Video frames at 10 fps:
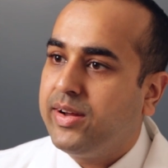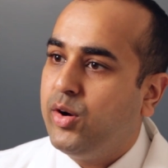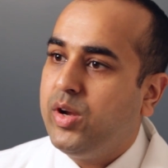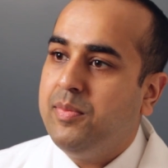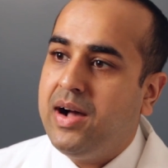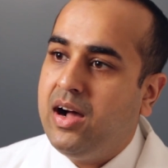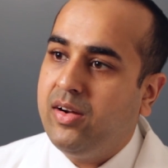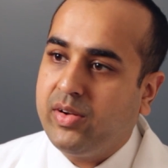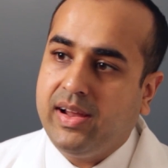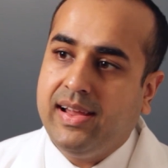carry
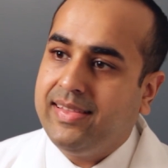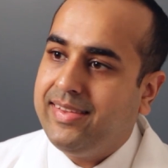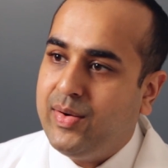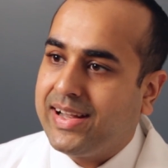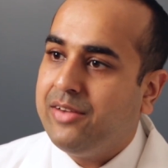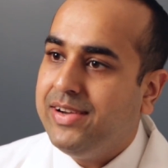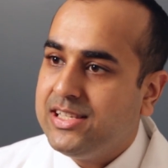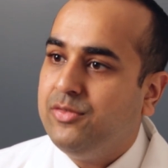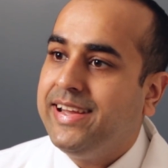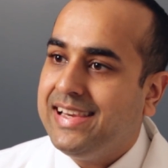about their
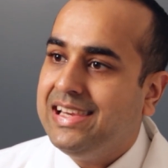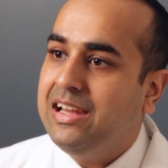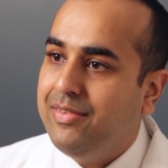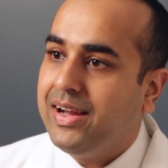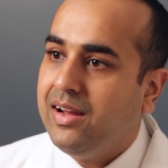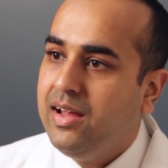activities of daily living.